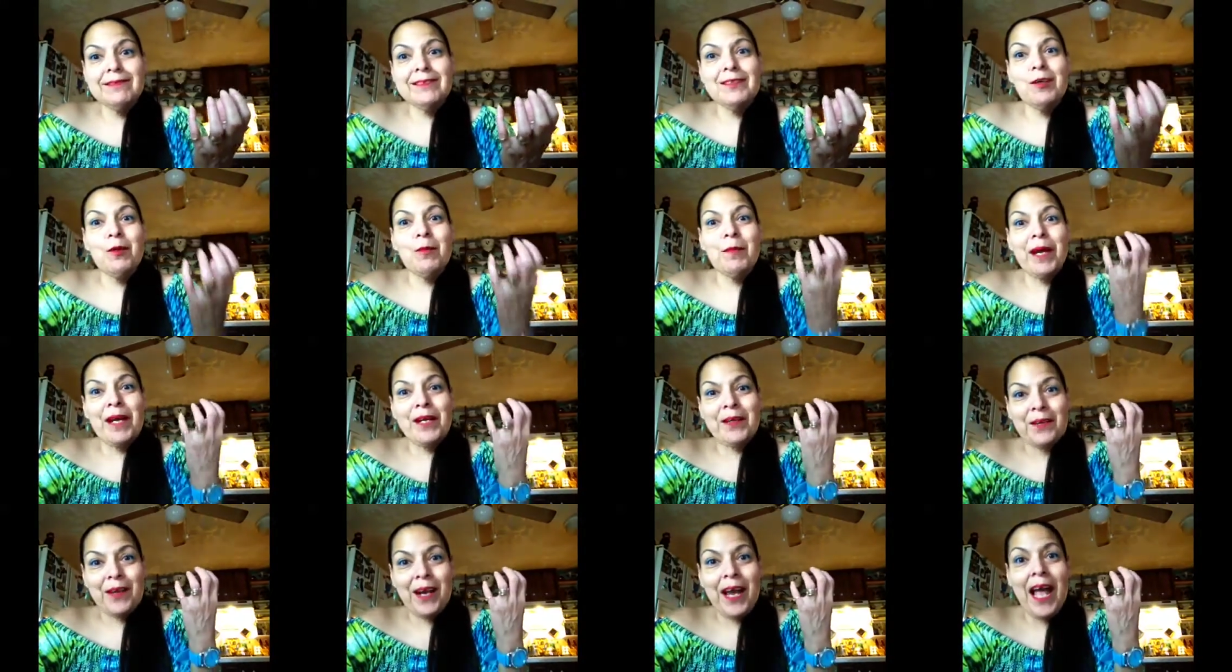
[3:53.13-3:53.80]
no
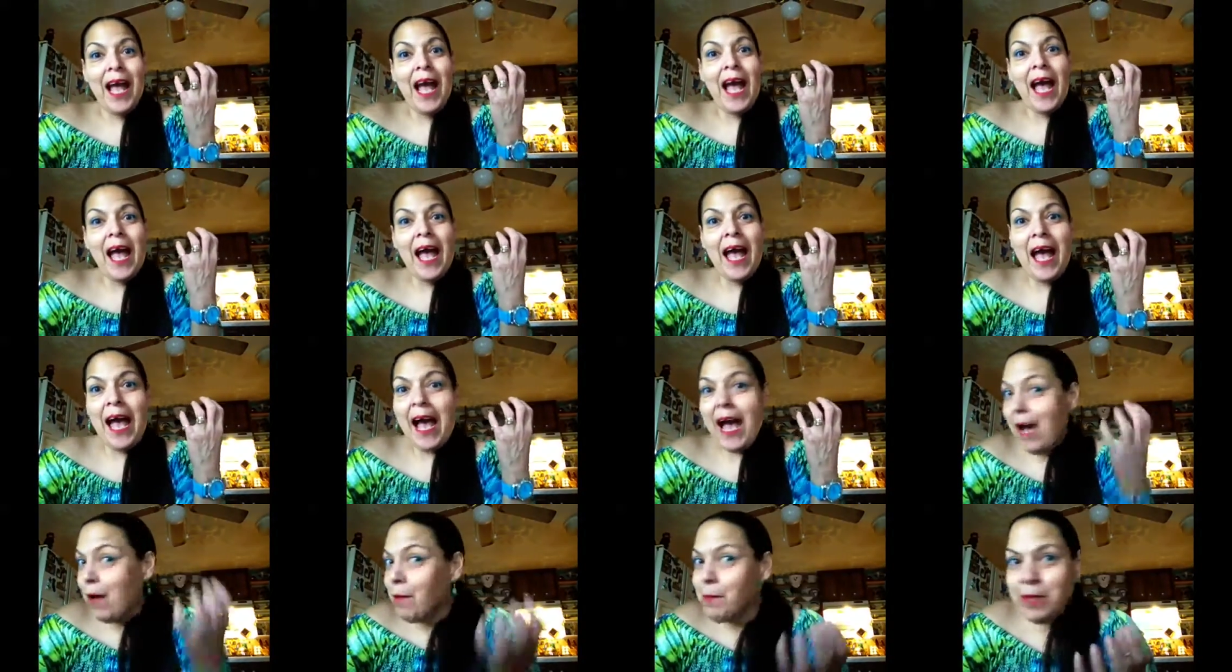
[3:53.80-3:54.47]
matter
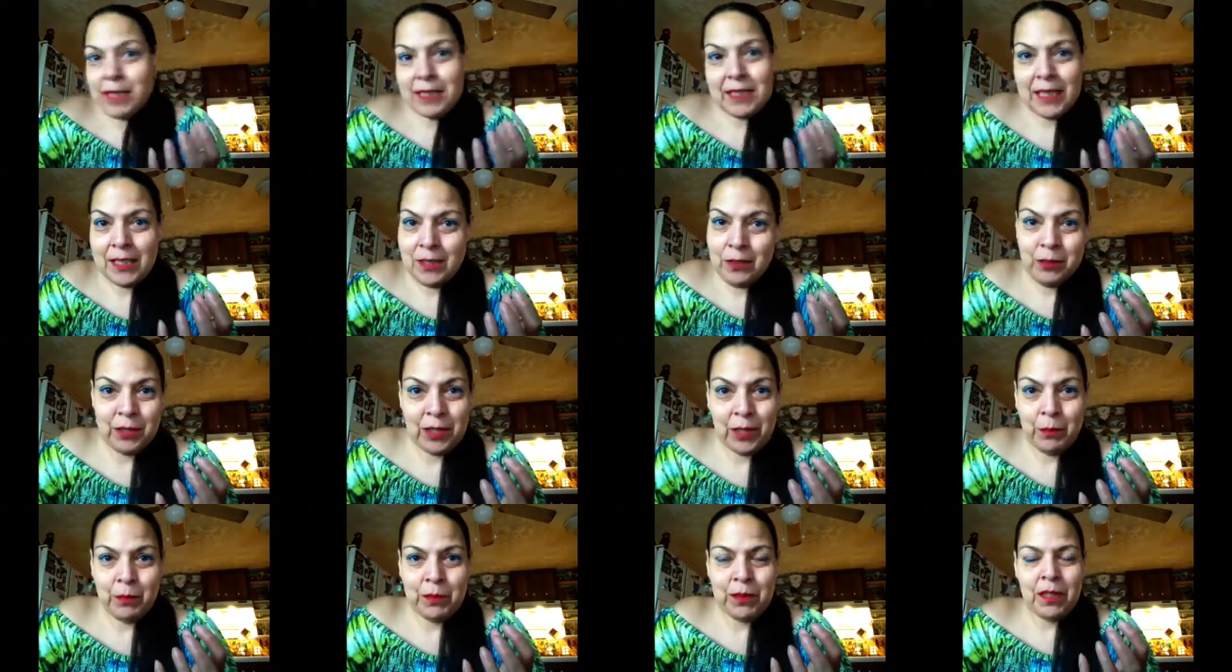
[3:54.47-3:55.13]
how much I
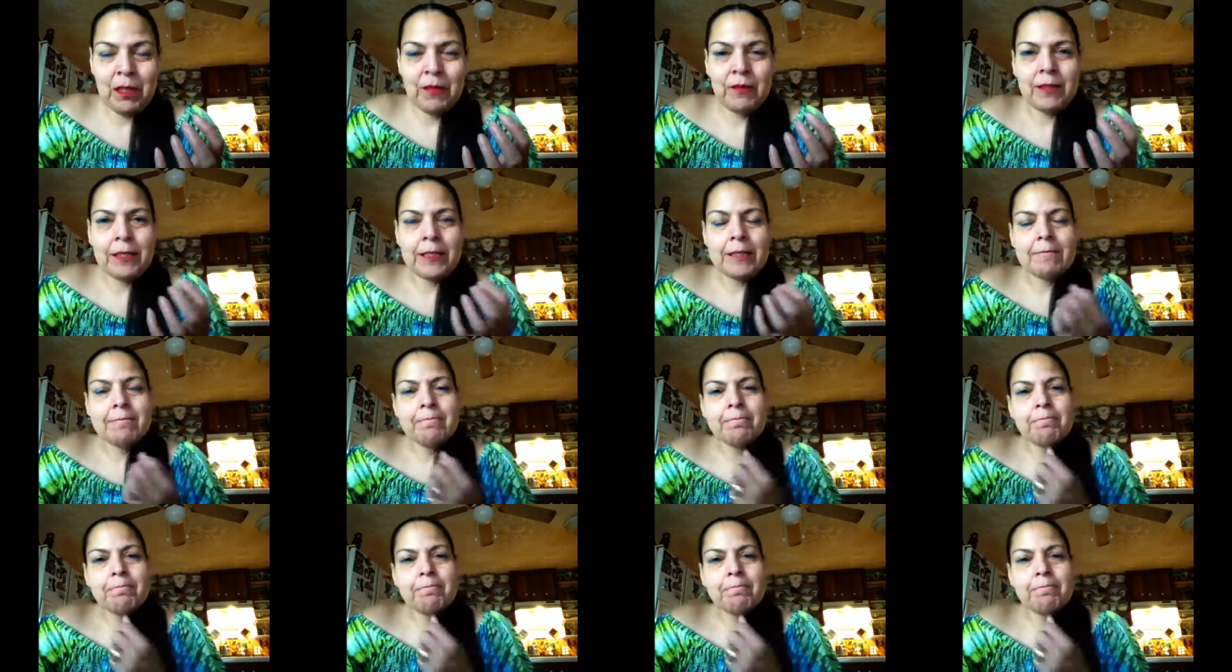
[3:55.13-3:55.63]
dreamed of it.